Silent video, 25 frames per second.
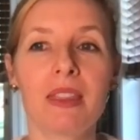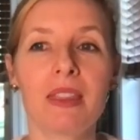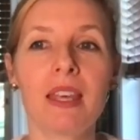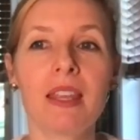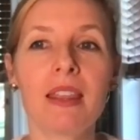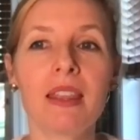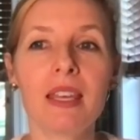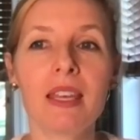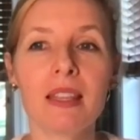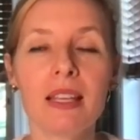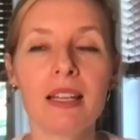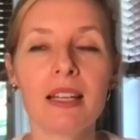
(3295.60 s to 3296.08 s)
the
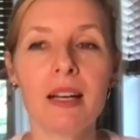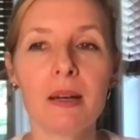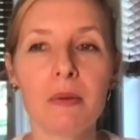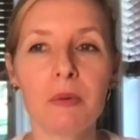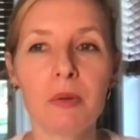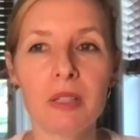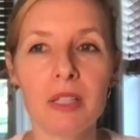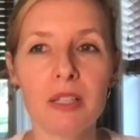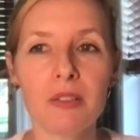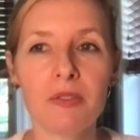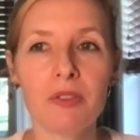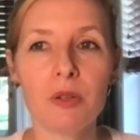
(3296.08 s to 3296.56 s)
thing that I
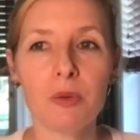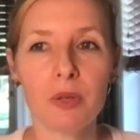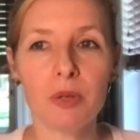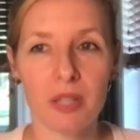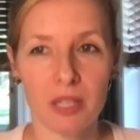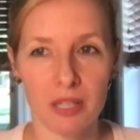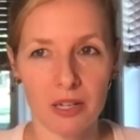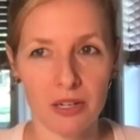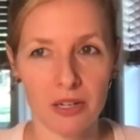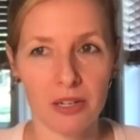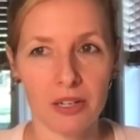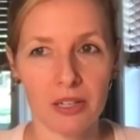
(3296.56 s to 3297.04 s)
will leave you
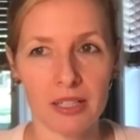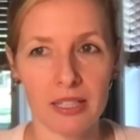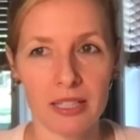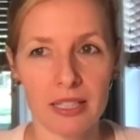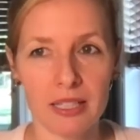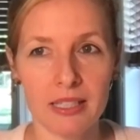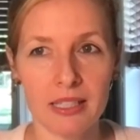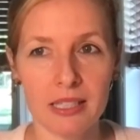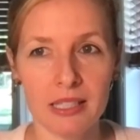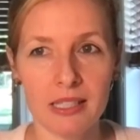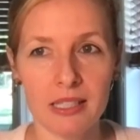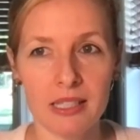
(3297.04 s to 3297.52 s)
with here
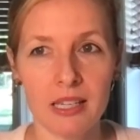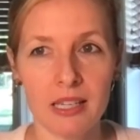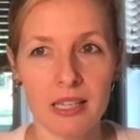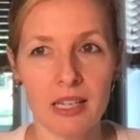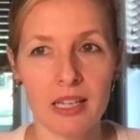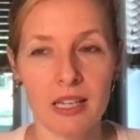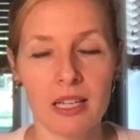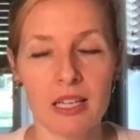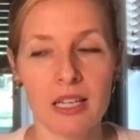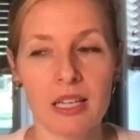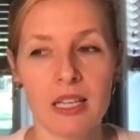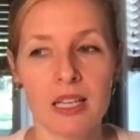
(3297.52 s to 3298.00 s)
is
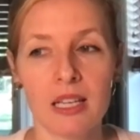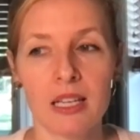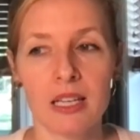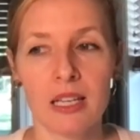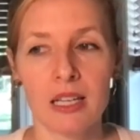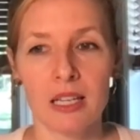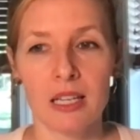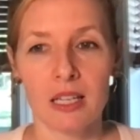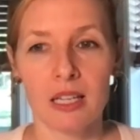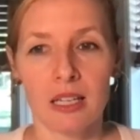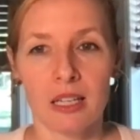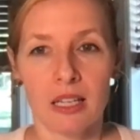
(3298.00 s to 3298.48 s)

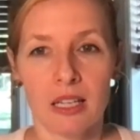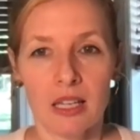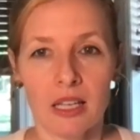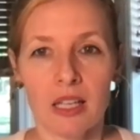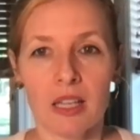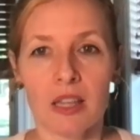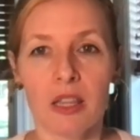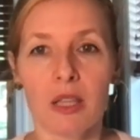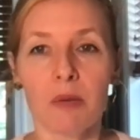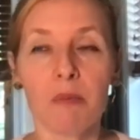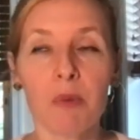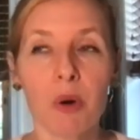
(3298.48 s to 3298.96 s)

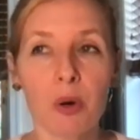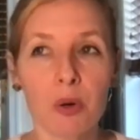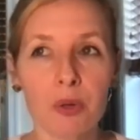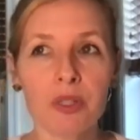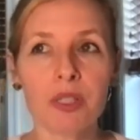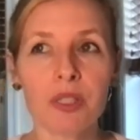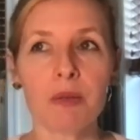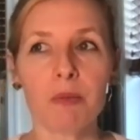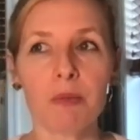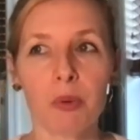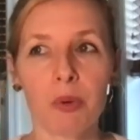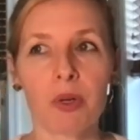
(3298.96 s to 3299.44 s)
the
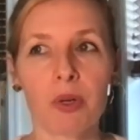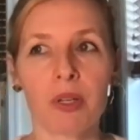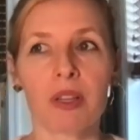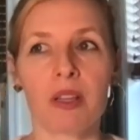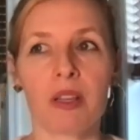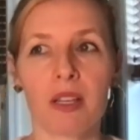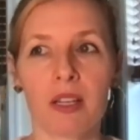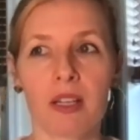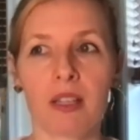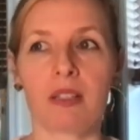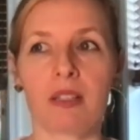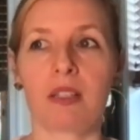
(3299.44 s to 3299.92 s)
most
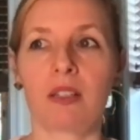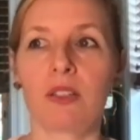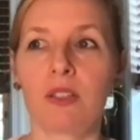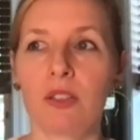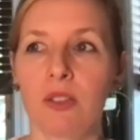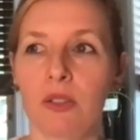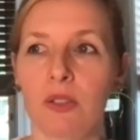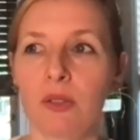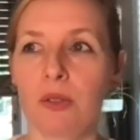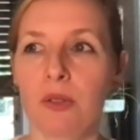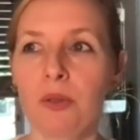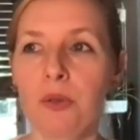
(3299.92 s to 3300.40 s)
important thing to
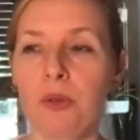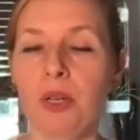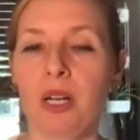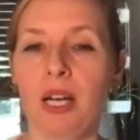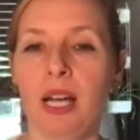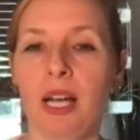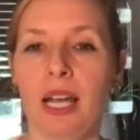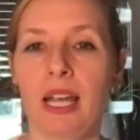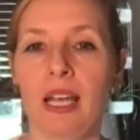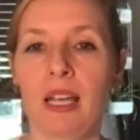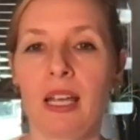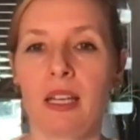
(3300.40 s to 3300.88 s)
do
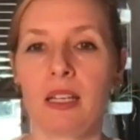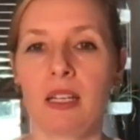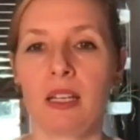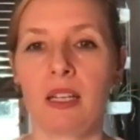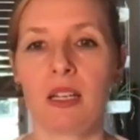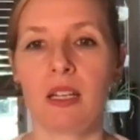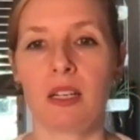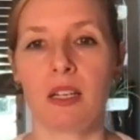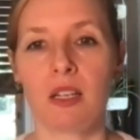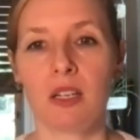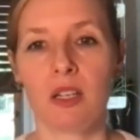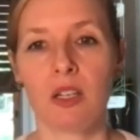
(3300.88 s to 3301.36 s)

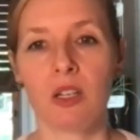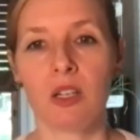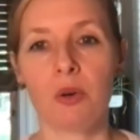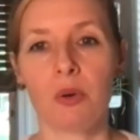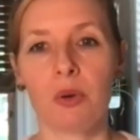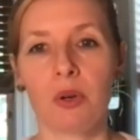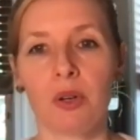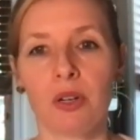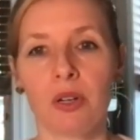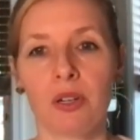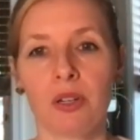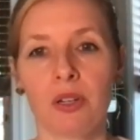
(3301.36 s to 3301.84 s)
in
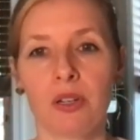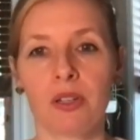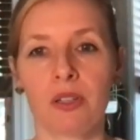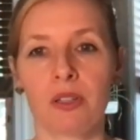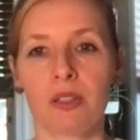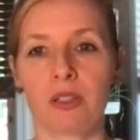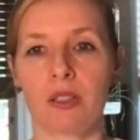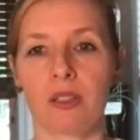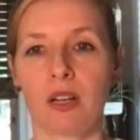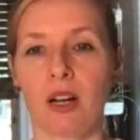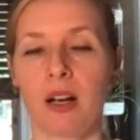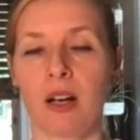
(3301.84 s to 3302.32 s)
your